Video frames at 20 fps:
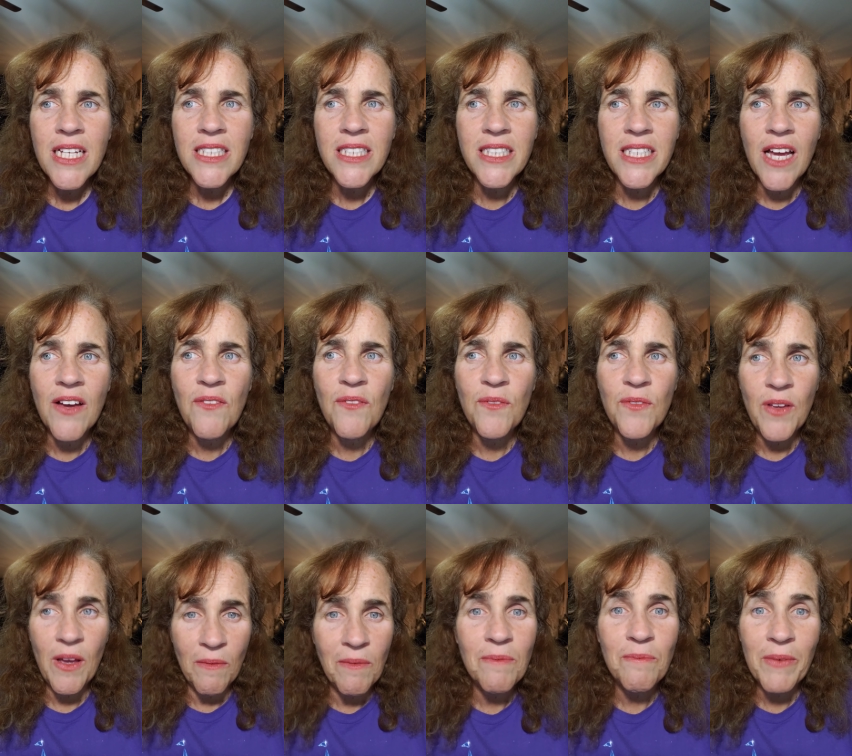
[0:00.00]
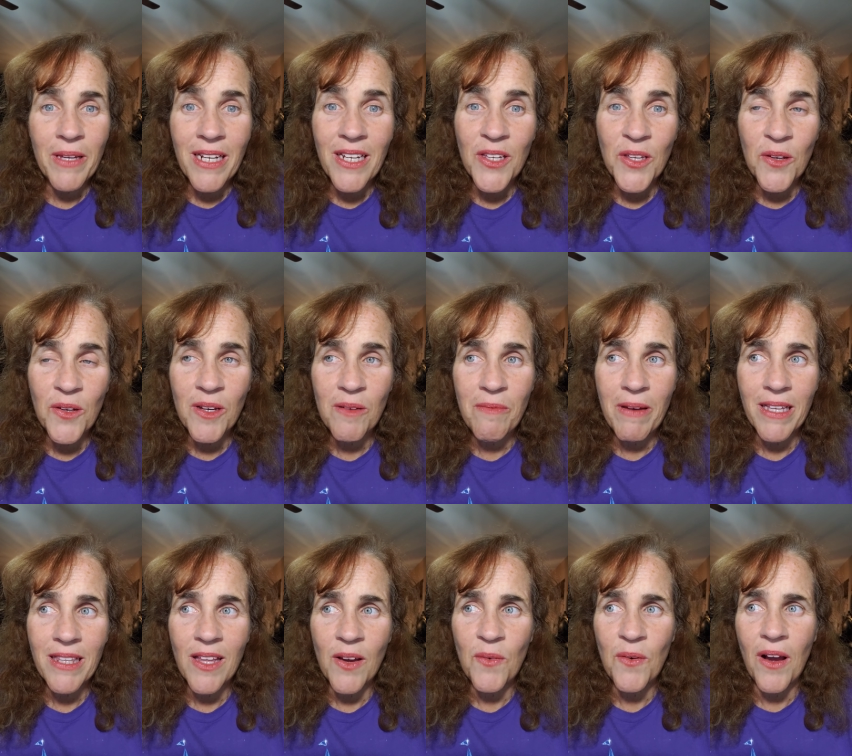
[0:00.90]
Stuff, um, meaning you can
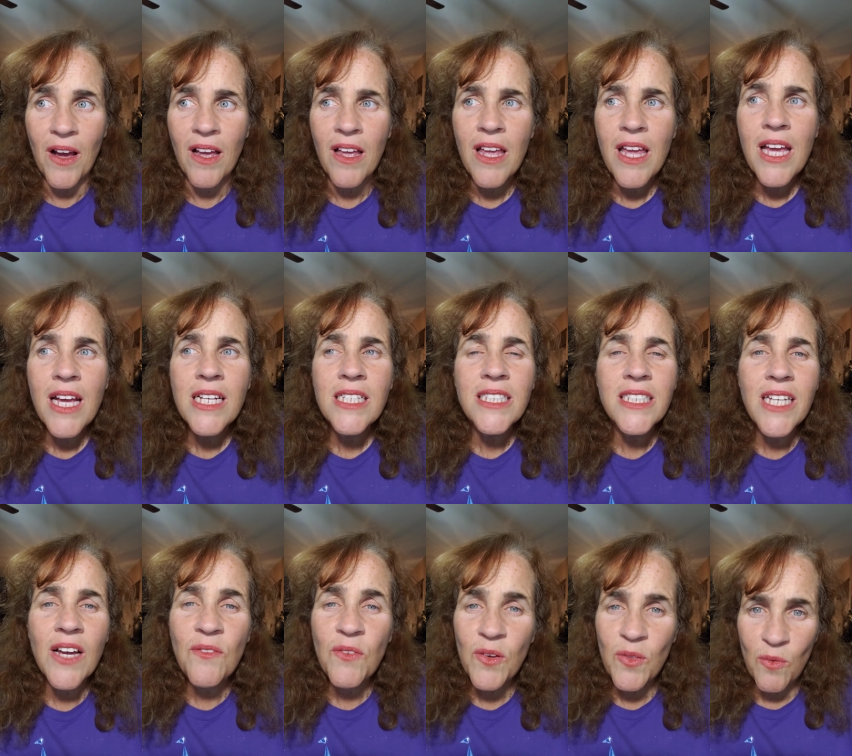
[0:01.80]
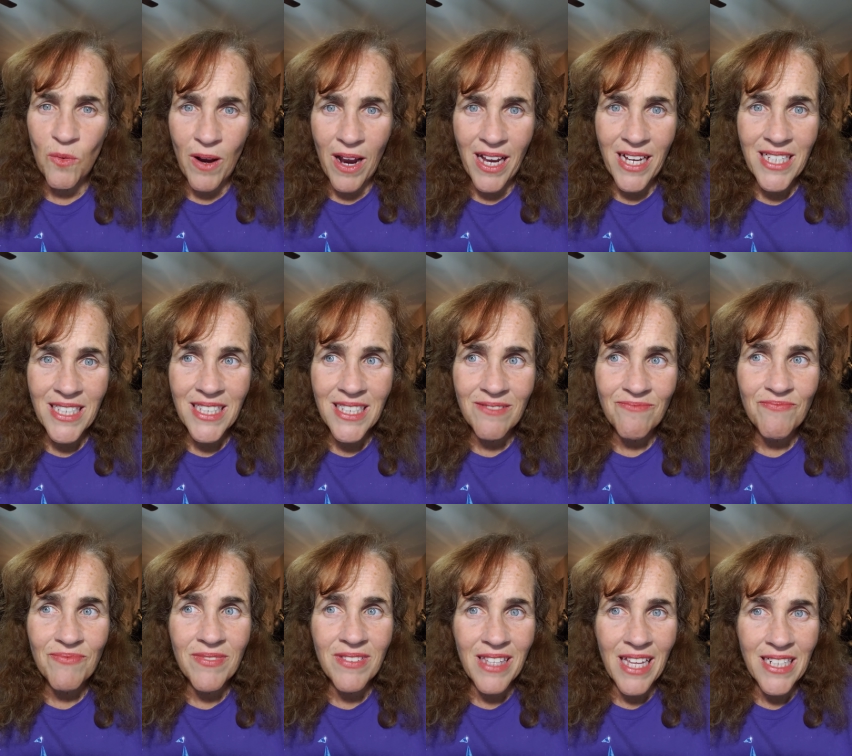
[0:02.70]
make that raw. Stuff with
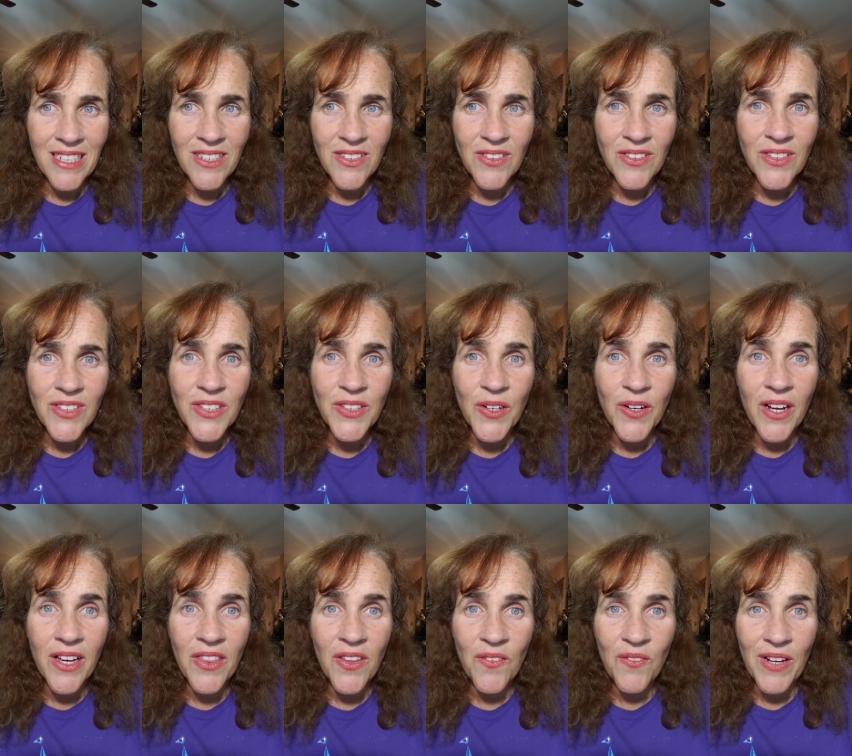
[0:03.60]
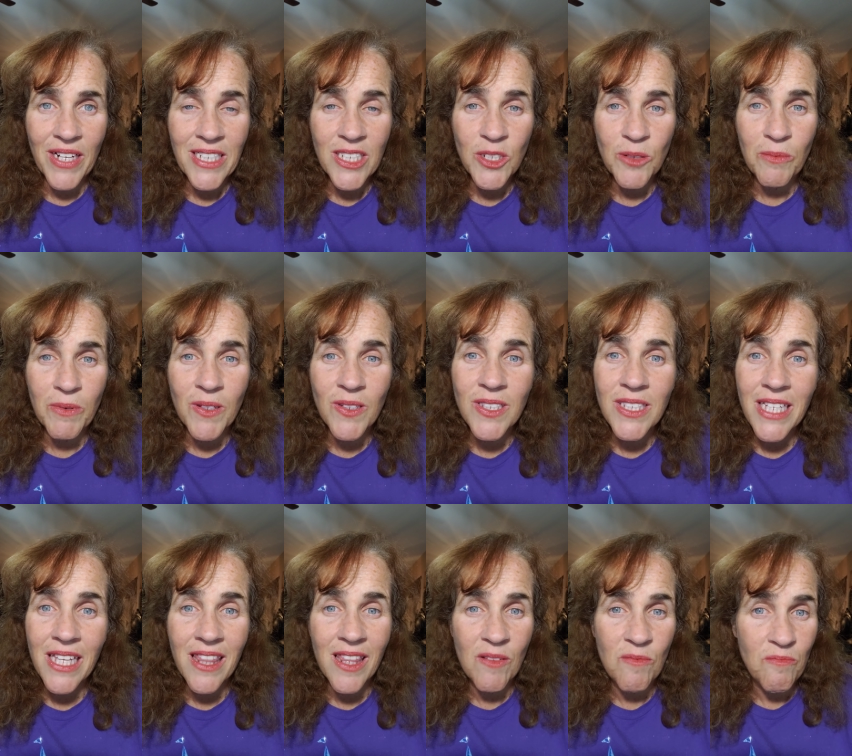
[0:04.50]
rice, lentils, or other
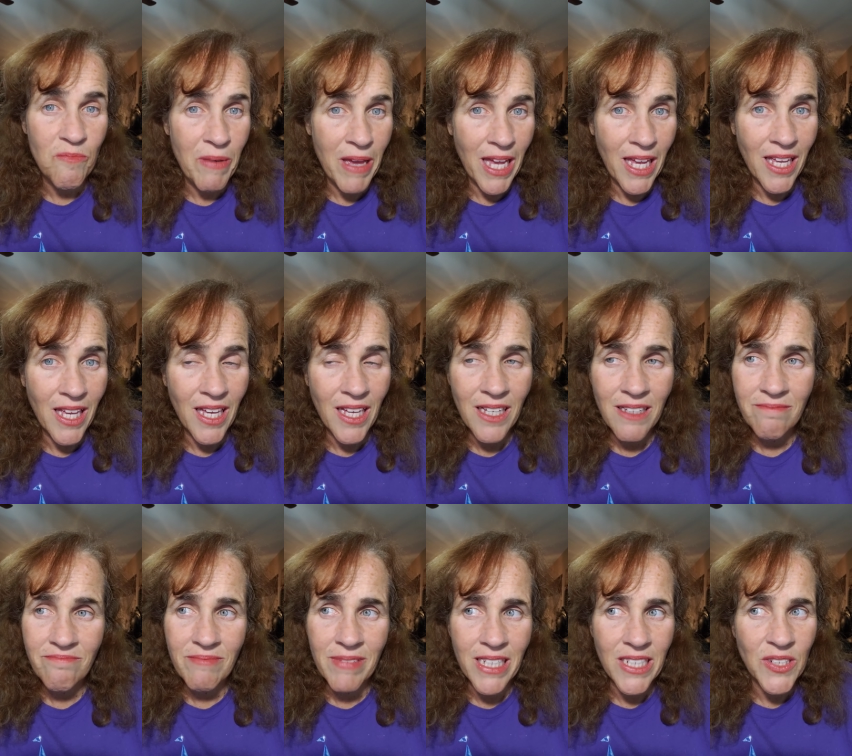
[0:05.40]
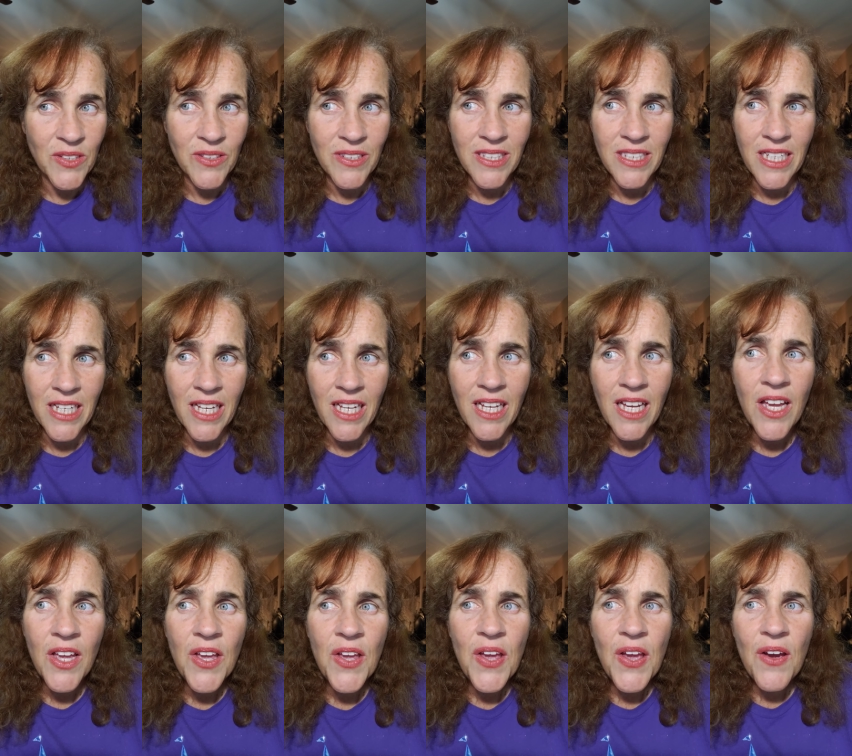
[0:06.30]
vegetables and then bake it.
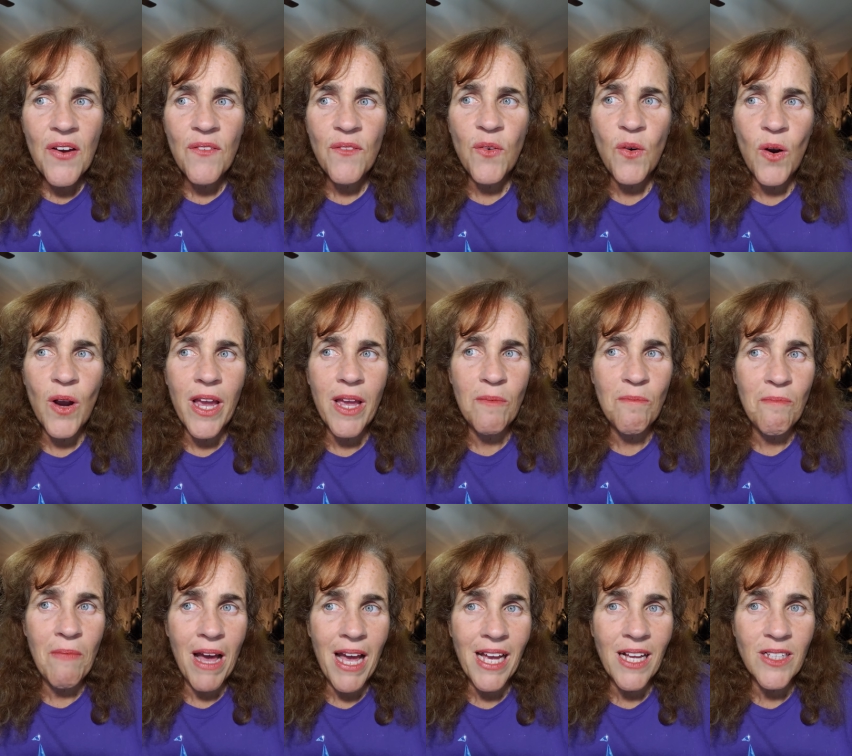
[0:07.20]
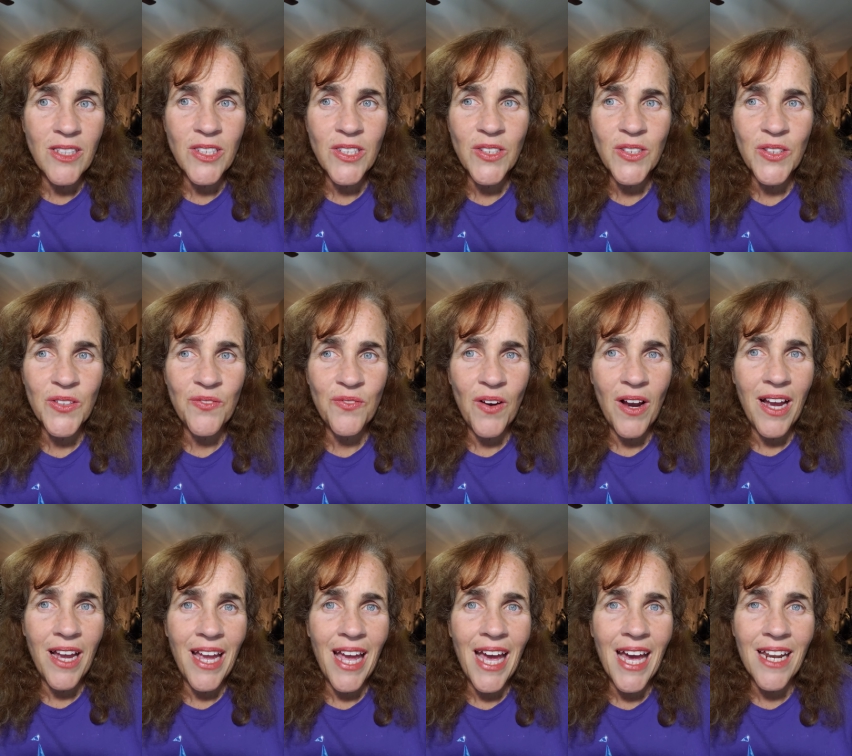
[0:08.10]
Interesting. For a mild stir
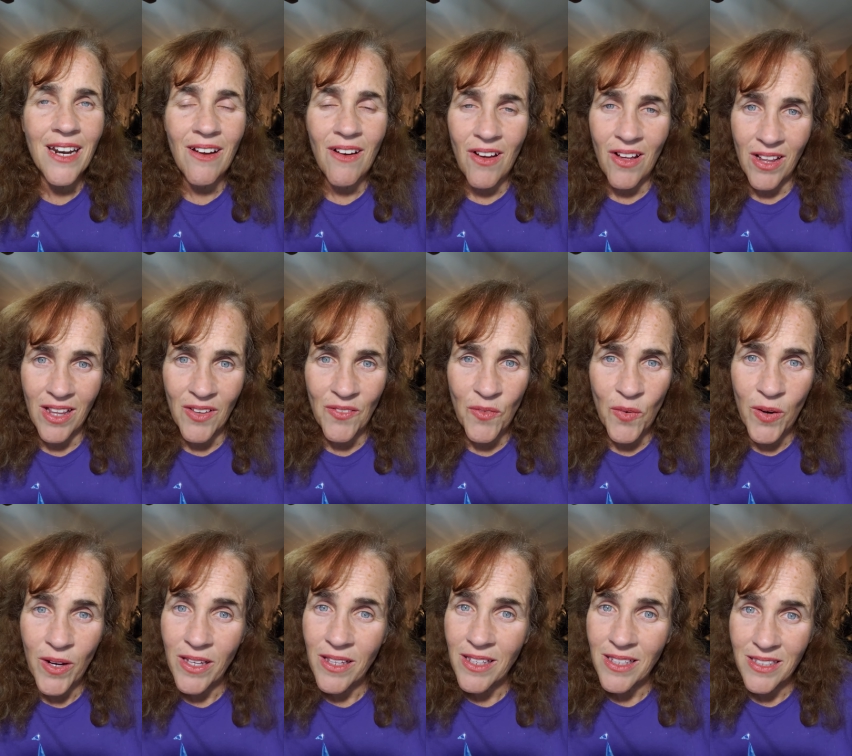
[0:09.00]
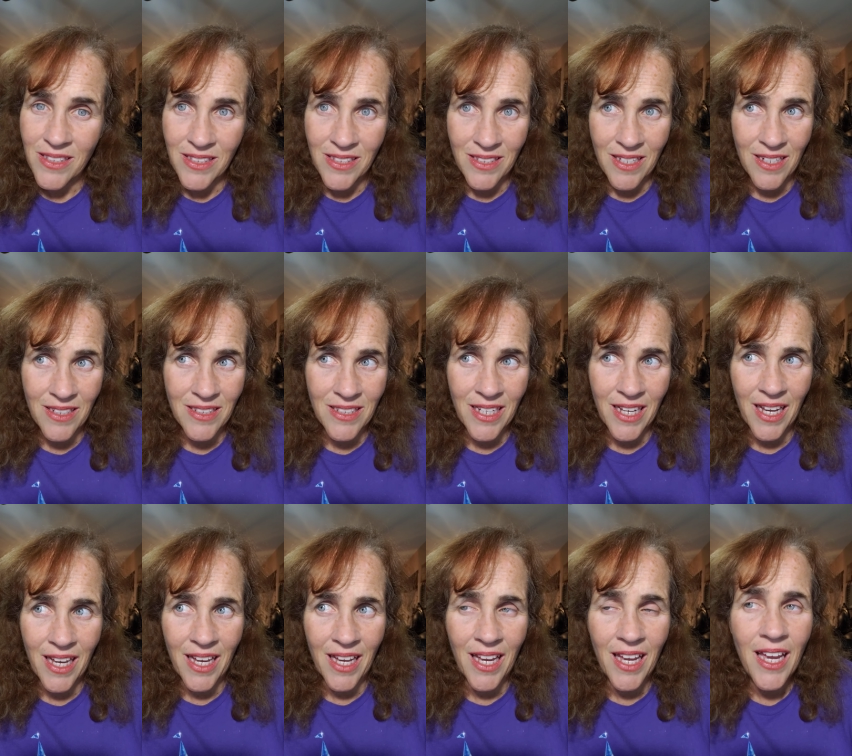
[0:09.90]
fry, add olive oil and
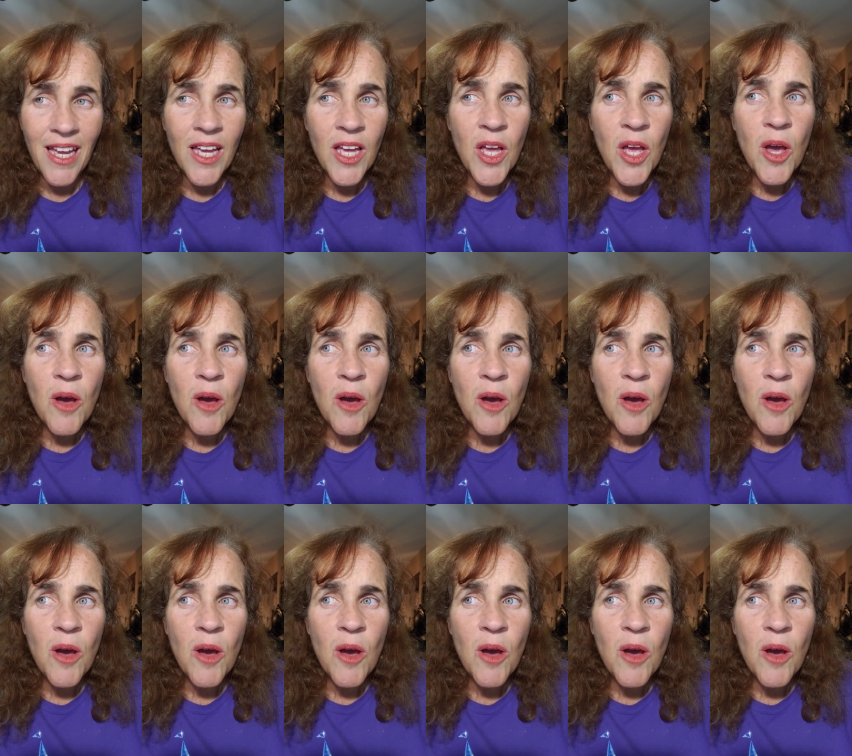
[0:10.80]
saute.